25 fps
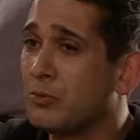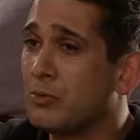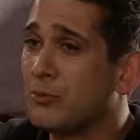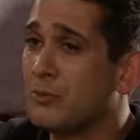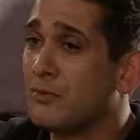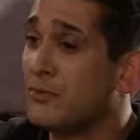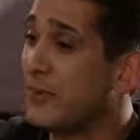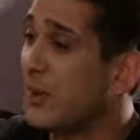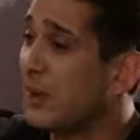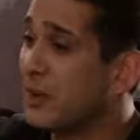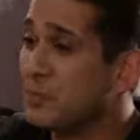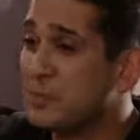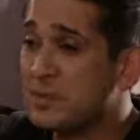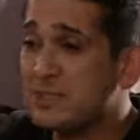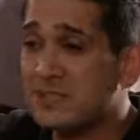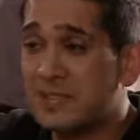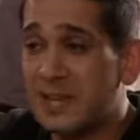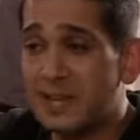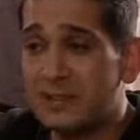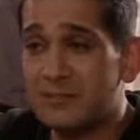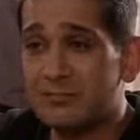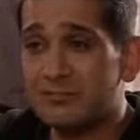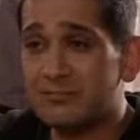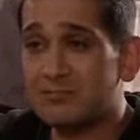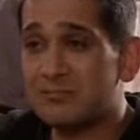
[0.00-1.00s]

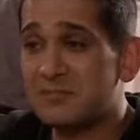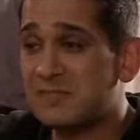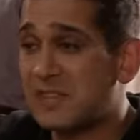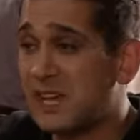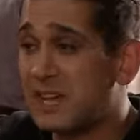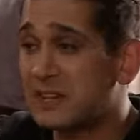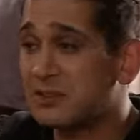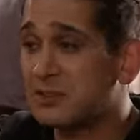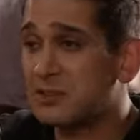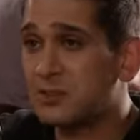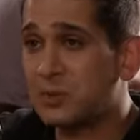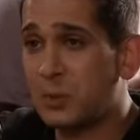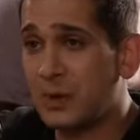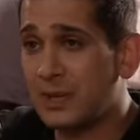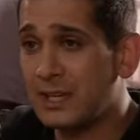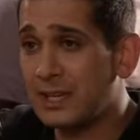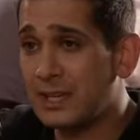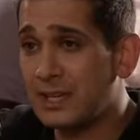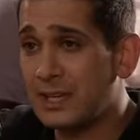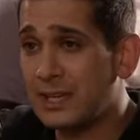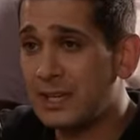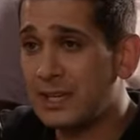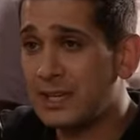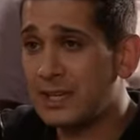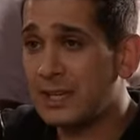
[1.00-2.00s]
5%? 10? 20?
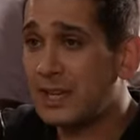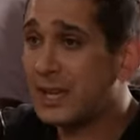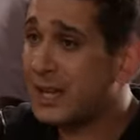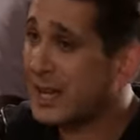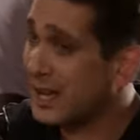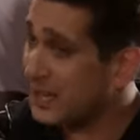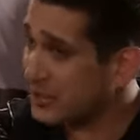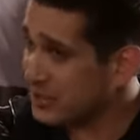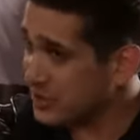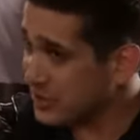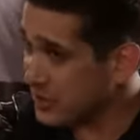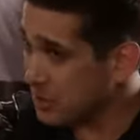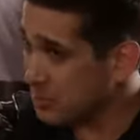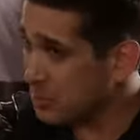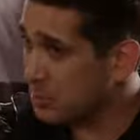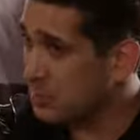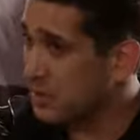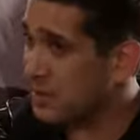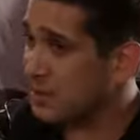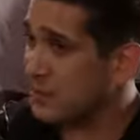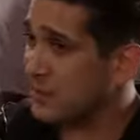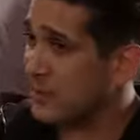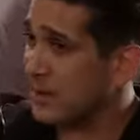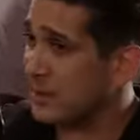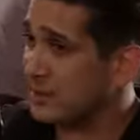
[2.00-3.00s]
How do you know we'll be
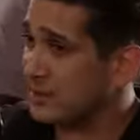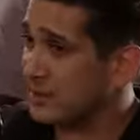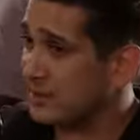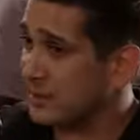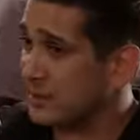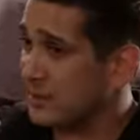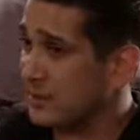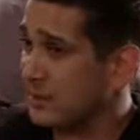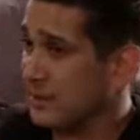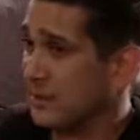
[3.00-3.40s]
affected, huh?